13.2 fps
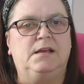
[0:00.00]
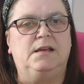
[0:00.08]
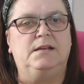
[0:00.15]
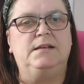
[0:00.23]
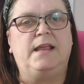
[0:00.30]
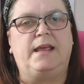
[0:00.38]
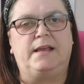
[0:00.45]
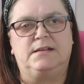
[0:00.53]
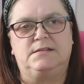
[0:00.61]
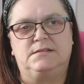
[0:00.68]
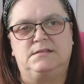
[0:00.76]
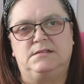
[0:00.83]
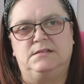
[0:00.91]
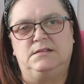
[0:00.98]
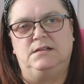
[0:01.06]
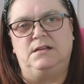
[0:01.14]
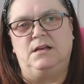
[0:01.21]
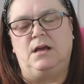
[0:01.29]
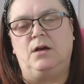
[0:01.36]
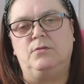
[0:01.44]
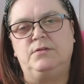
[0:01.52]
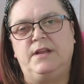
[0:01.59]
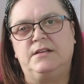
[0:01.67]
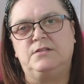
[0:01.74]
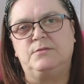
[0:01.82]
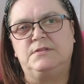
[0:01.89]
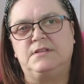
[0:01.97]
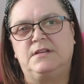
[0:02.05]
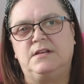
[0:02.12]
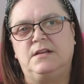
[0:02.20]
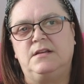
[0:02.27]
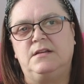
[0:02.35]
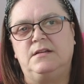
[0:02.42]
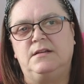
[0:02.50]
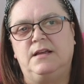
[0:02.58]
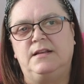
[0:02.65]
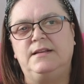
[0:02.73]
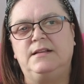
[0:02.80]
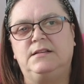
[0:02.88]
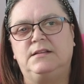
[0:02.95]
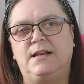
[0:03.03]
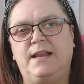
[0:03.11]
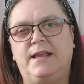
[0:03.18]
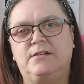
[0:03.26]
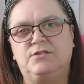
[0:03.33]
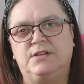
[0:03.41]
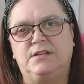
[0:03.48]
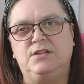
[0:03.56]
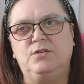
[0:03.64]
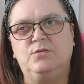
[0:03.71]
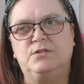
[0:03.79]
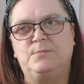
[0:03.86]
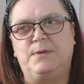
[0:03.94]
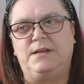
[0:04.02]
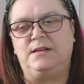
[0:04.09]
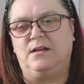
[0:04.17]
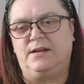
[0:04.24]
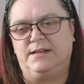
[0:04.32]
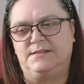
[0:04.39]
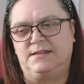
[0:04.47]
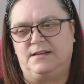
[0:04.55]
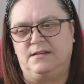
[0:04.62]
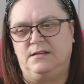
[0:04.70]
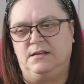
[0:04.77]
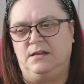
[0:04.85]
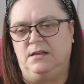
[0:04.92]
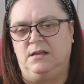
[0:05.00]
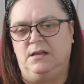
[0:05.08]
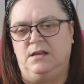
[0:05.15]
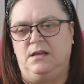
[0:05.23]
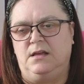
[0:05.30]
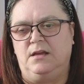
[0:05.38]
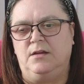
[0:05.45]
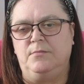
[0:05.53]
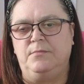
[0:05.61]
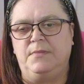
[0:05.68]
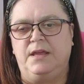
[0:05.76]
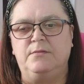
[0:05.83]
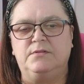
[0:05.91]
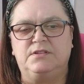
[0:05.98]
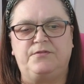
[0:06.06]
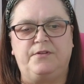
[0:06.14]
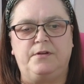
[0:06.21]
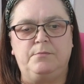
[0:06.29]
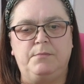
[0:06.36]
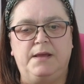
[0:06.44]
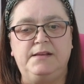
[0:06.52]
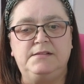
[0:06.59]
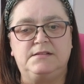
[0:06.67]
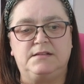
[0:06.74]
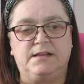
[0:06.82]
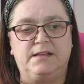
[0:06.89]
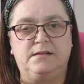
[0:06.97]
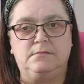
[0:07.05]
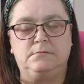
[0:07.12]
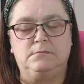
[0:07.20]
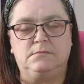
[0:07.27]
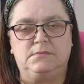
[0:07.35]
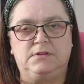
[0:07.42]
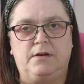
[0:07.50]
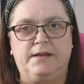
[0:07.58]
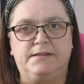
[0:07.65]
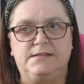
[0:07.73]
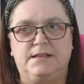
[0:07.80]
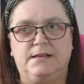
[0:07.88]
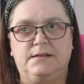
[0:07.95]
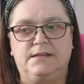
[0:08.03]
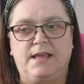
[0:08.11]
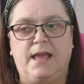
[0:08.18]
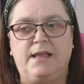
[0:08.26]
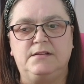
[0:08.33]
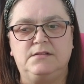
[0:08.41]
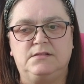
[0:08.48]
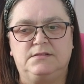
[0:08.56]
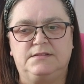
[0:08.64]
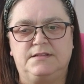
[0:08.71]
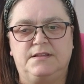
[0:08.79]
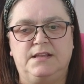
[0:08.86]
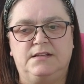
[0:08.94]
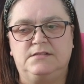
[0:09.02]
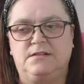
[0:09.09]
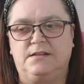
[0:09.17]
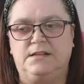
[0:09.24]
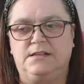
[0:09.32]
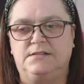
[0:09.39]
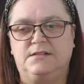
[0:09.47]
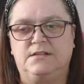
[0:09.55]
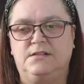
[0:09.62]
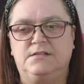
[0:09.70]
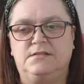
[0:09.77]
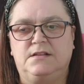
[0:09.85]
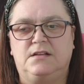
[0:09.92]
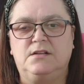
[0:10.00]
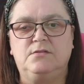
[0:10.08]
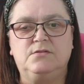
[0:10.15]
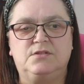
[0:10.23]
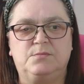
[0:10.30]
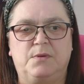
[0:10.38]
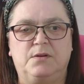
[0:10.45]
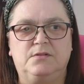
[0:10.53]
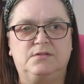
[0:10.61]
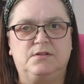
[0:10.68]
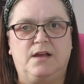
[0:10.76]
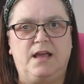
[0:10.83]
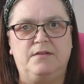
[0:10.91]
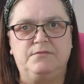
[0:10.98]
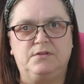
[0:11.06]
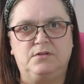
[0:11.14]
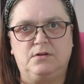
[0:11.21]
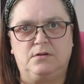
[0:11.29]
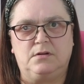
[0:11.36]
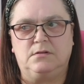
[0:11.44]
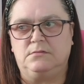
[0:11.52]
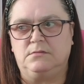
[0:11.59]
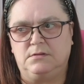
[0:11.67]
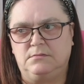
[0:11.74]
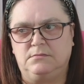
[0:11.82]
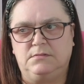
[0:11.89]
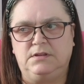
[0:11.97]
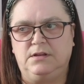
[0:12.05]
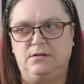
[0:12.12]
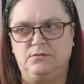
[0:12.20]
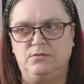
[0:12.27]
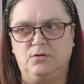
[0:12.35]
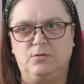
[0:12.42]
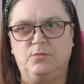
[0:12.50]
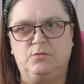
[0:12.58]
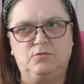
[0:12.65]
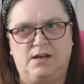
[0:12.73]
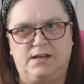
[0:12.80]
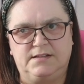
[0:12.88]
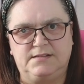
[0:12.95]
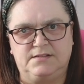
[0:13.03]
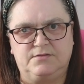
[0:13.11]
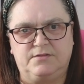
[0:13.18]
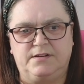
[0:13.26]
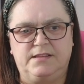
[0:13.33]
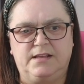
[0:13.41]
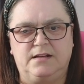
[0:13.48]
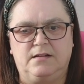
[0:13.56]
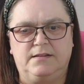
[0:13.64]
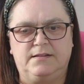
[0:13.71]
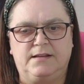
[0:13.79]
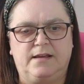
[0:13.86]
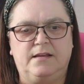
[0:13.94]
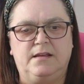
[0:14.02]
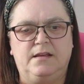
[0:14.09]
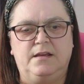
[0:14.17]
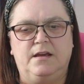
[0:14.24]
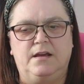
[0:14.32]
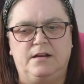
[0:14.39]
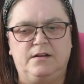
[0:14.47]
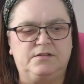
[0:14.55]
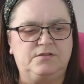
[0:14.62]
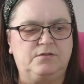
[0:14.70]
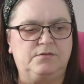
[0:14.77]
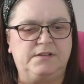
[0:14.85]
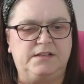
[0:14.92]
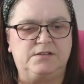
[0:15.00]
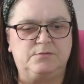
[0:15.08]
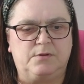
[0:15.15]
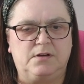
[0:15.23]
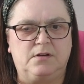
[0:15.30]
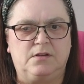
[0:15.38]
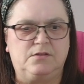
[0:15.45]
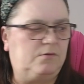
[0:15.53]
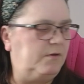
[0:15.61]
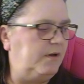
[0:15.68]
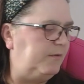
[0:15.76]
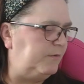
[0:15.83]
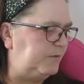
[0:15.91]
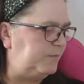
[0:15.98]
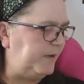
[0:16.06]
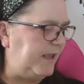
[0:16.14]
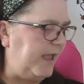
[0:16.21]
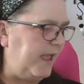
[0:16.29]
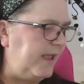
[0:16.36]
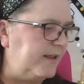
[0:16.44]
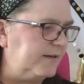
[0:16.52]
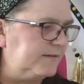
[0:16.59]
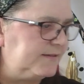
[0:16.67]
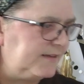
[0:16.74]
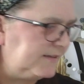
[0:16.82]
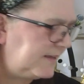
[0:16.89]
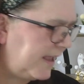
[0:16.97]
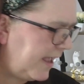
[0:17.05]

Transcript: Next was a little electric USB lighter. It was for mostly lighting candles and things like this, because I don't smoke, so I haven't got, normal lighters or anything like that. And I saw this one and I thought it would be handy to